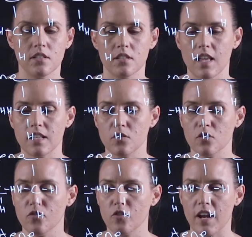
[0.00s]
So that's
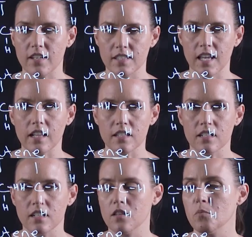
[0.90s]
good for our
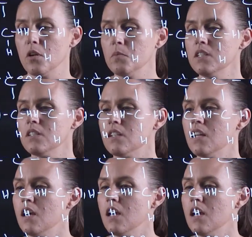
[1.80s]
skeleton at the moment.